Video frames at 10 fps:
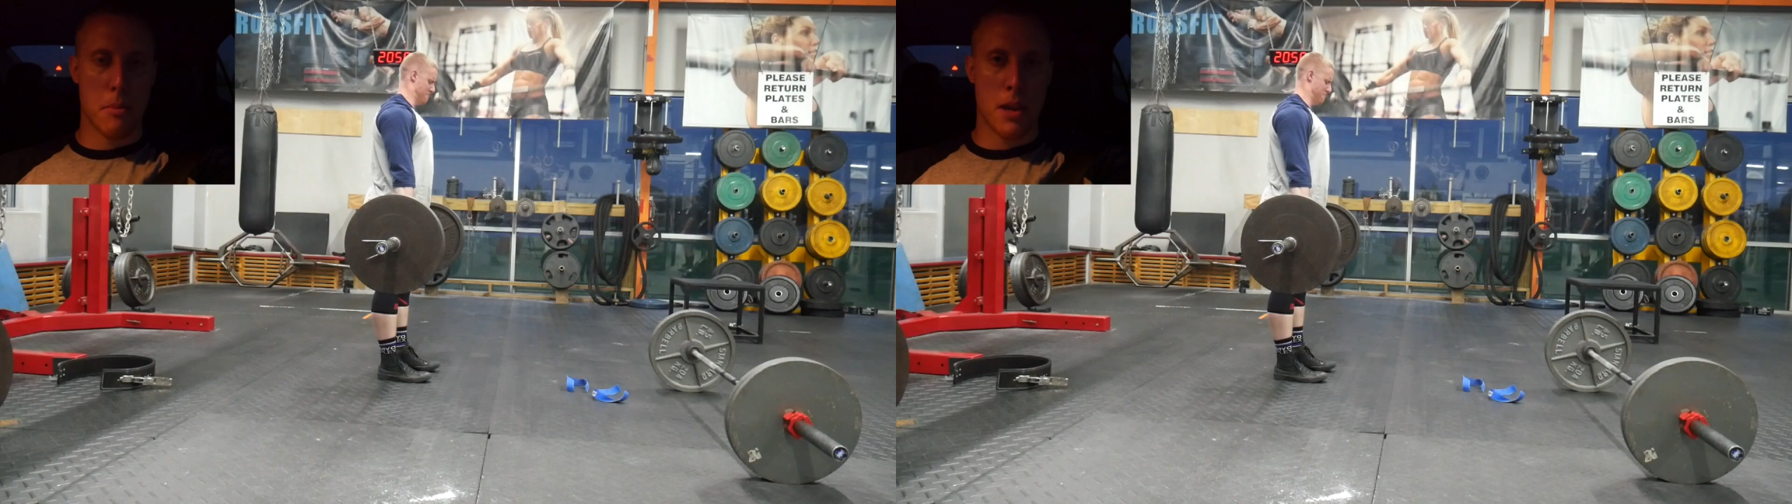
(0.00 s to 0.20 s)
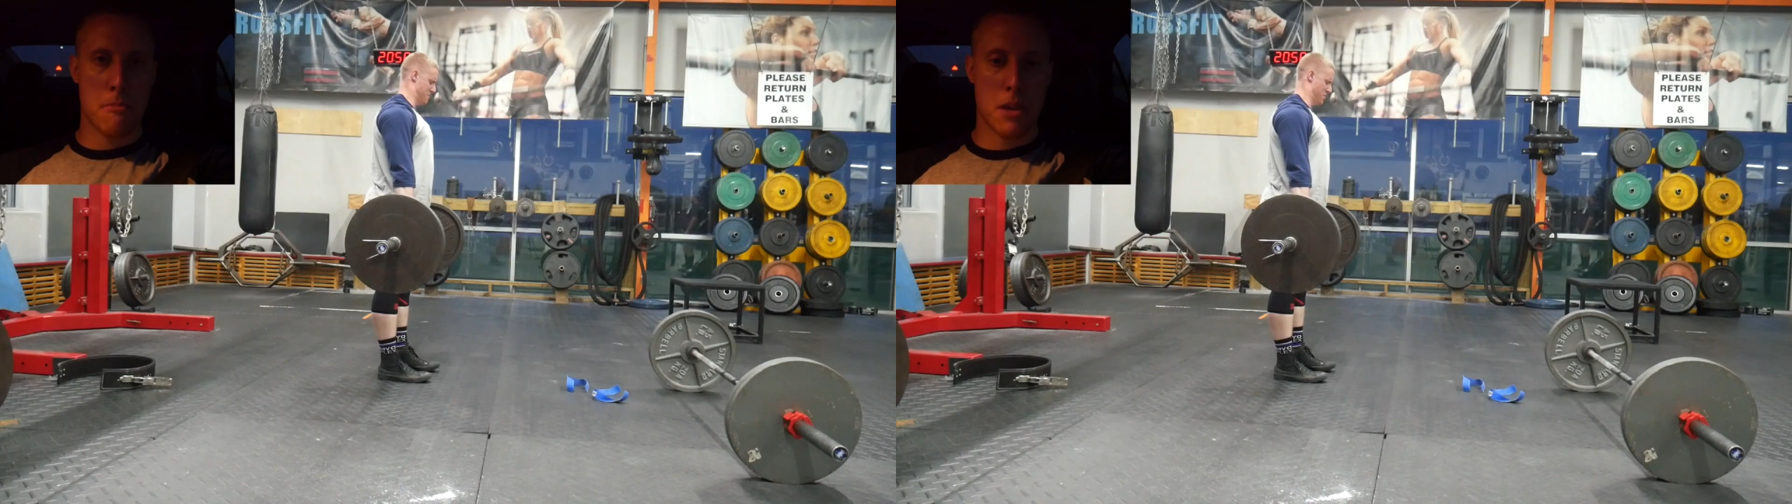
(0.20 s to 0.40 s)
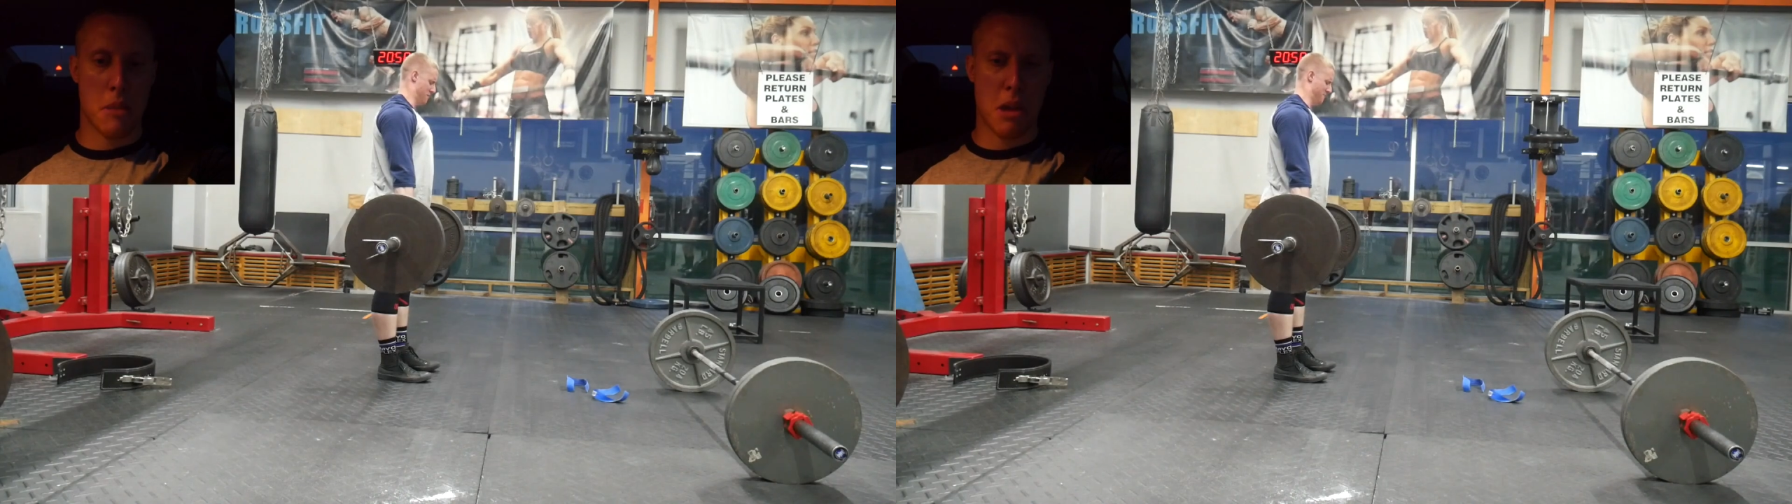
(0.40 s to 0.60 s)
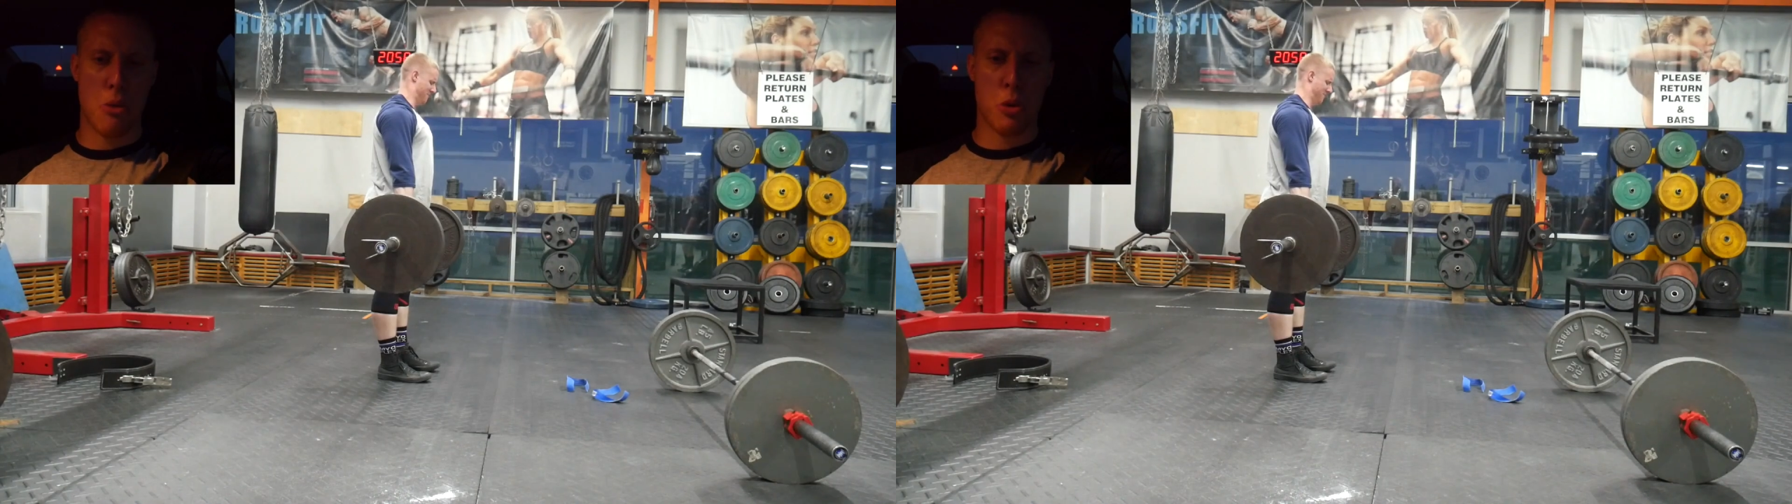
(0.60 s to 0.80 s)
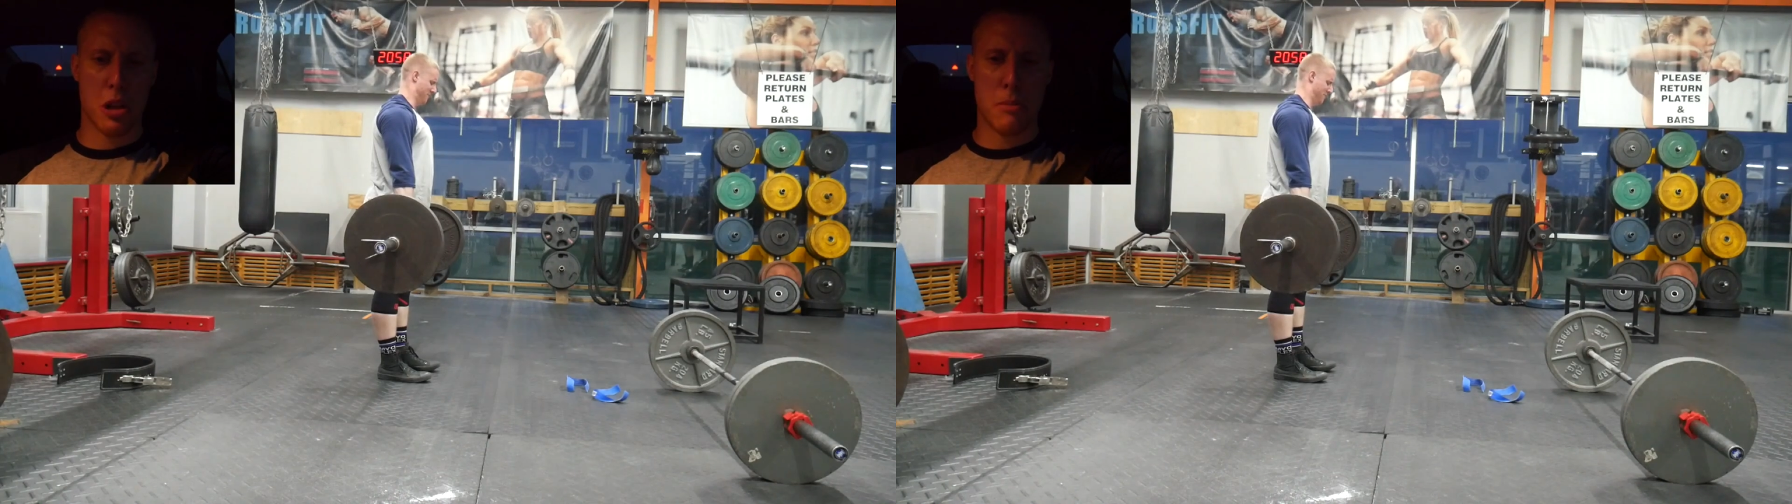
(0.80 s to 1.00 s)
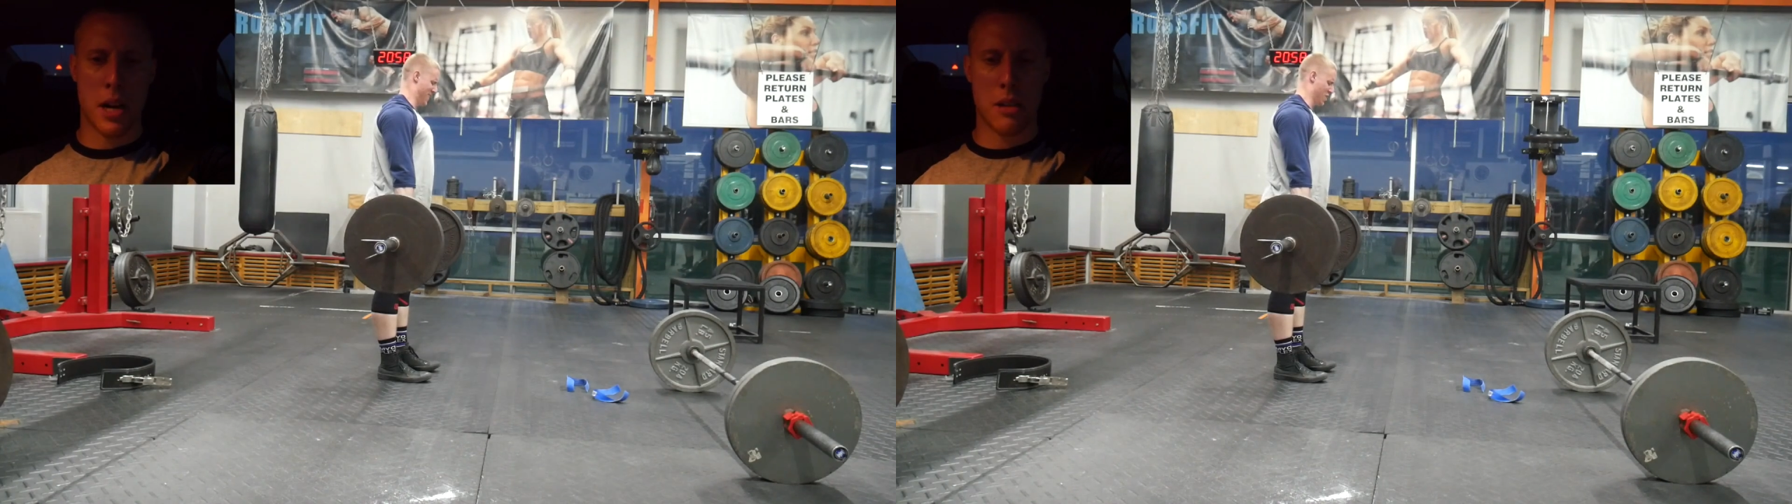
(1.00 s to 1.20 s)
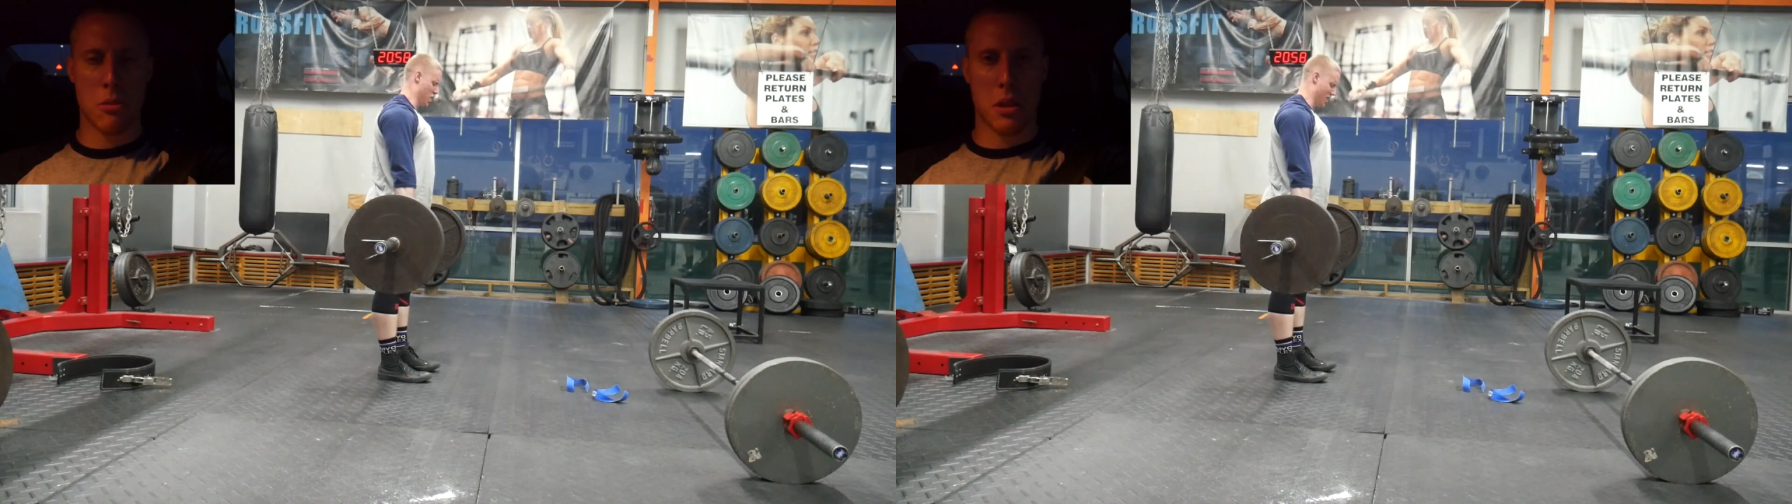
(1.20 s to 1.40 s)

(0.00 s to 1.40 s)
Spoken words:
me, but I'm not worried about it.